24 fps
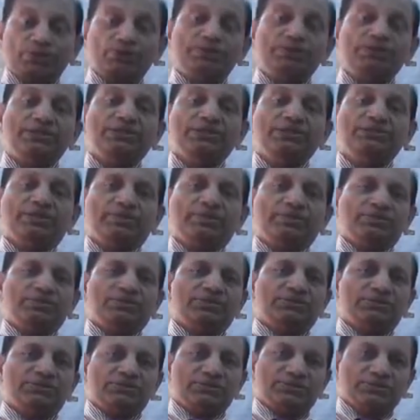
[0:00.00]
2 years I
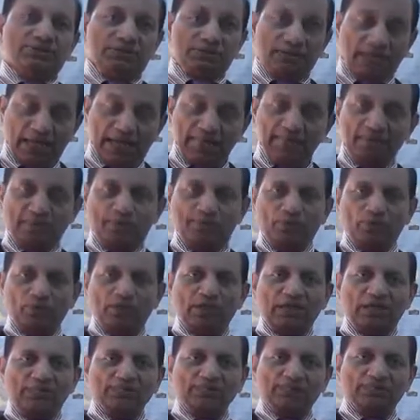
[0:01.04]
was in the IB
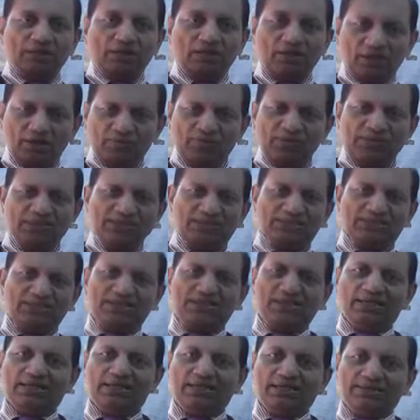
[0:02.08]
programs along with
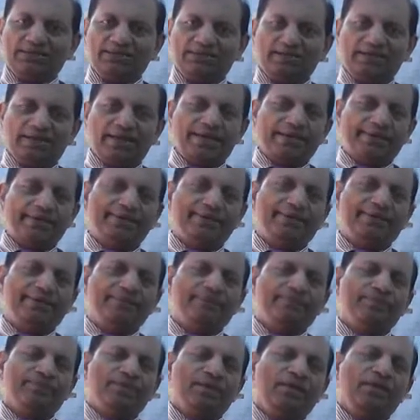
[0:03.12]
CA,
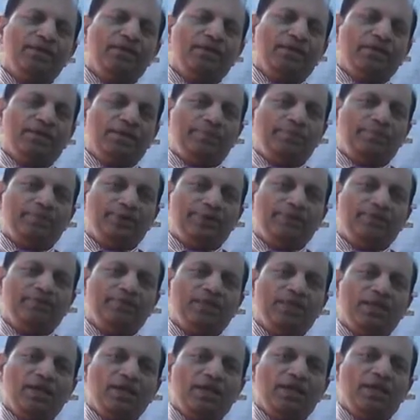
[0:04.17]
CIE, AP,
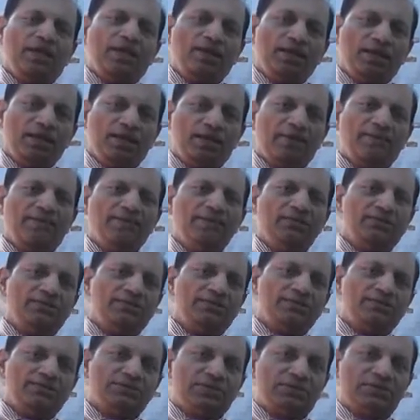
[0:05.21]
and 11
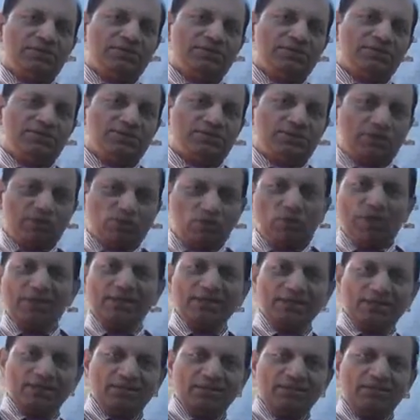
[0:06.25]
years I was the
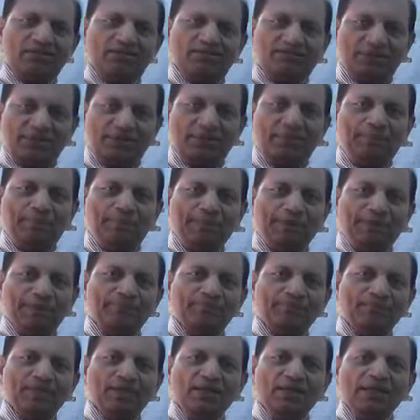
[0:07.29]
coordinator of
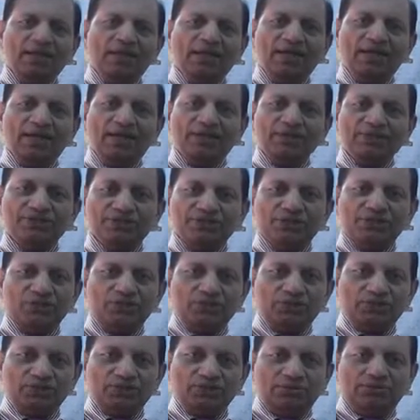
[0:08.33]
DP. In
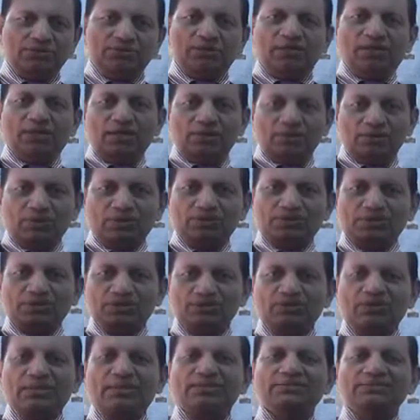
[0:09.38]
addition, I was
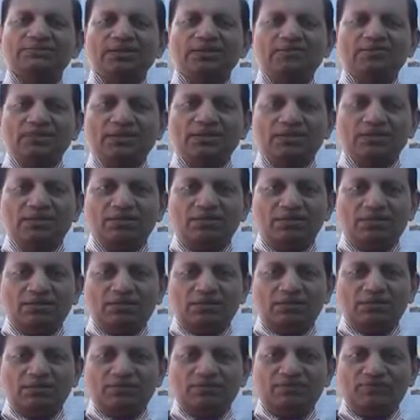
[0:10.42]
also examiner
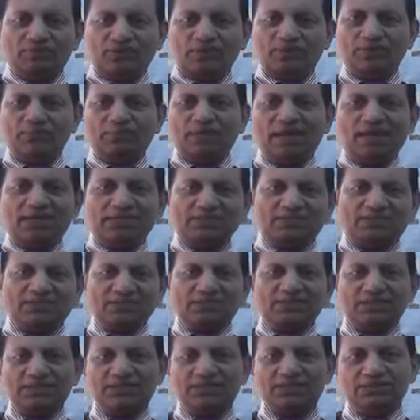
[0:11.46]
for maths,
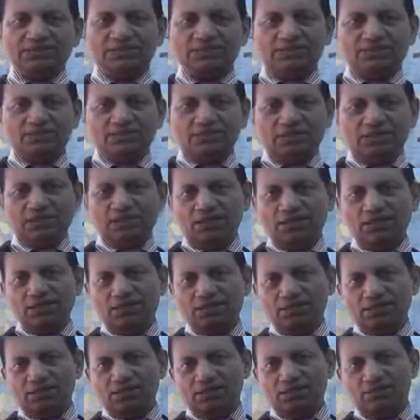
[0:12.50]
physics,
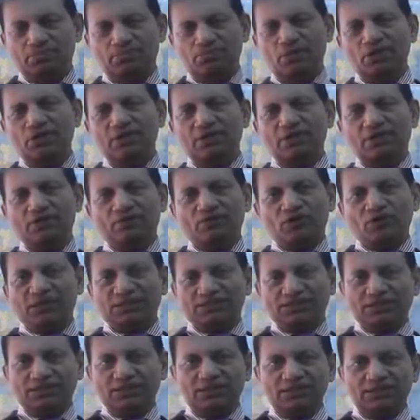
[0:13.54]
and the moderator for
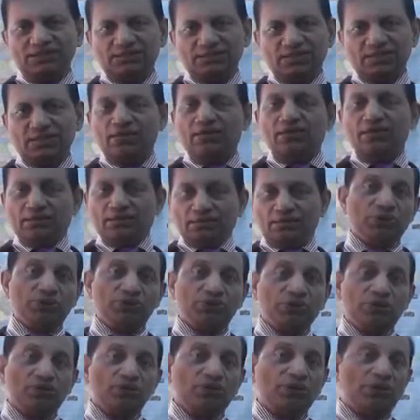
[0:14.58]
extended essay. I
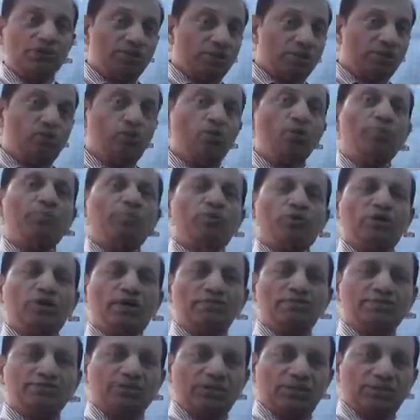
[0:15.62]
taught all the core
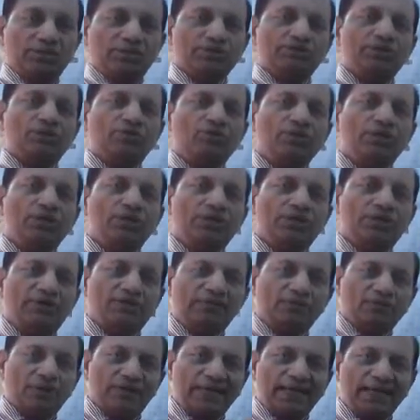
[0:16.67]
programs. I was the coordinator
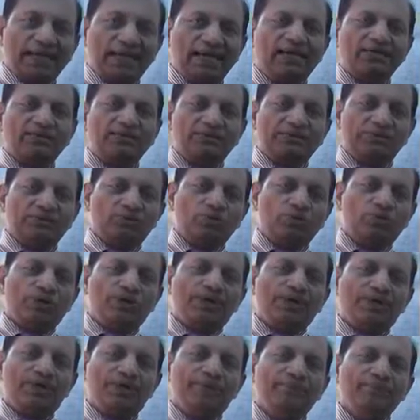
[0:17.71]
for CAS,
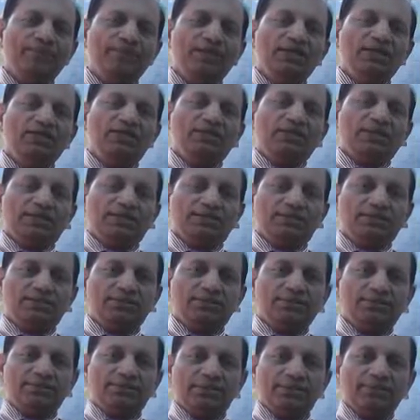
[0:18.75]
TOK, extended
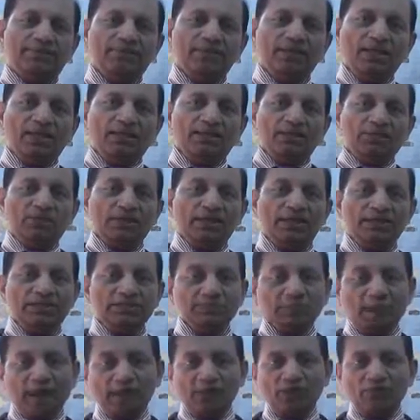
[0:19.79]
essay. So in
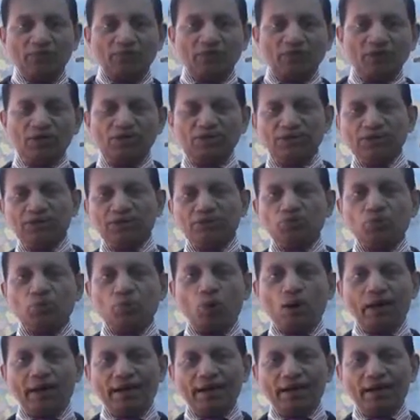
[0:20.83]
spite of all this,
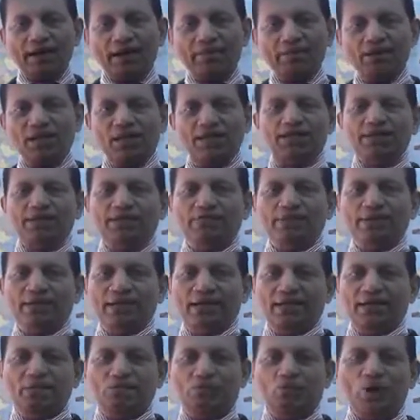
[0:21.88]
why I am lagging
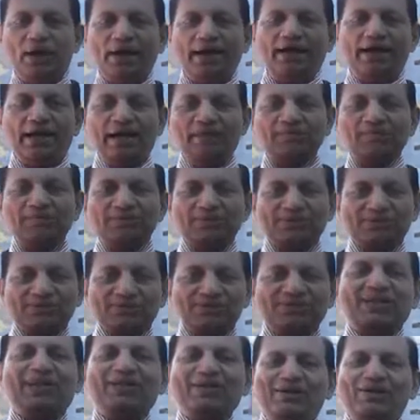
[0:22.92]
behind? Why I am
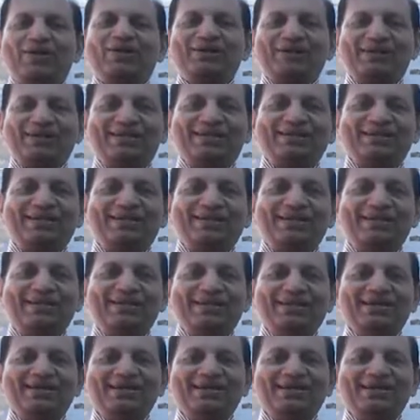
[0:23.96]
still not in the